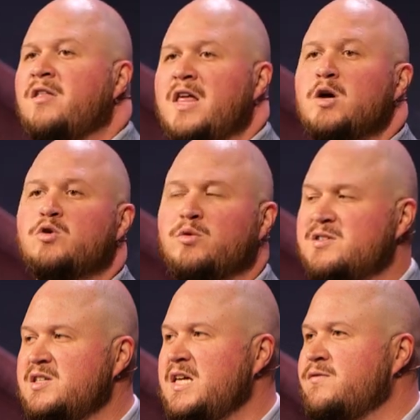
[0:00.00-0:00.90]
they will
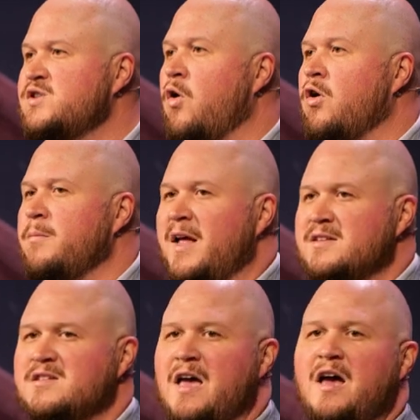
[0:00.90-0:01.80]
receive
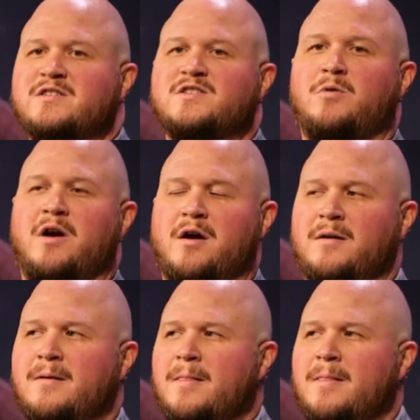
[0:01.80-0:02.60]
torments elsewhere.